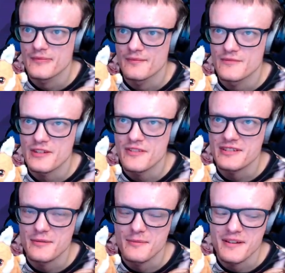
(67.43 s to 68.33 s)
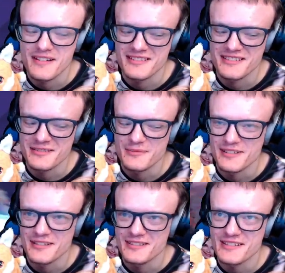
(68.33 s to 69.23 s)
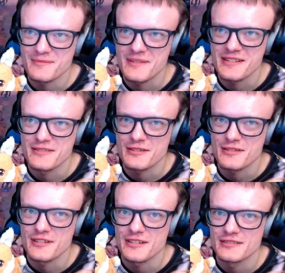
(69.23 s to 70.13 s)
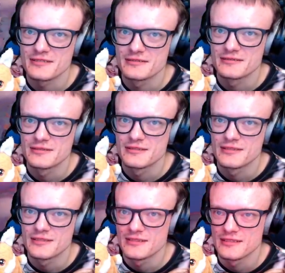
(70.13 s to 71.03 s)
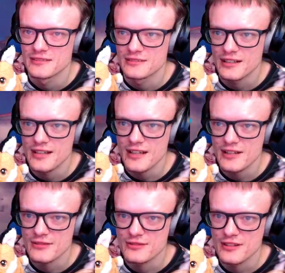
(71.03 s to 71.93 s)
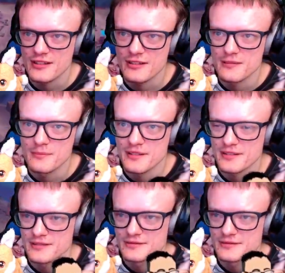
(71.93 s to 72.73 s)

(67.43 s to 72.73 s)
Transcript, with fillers: She thinks I'm amazing, but she's amazing too, though. Hey, you day humbug!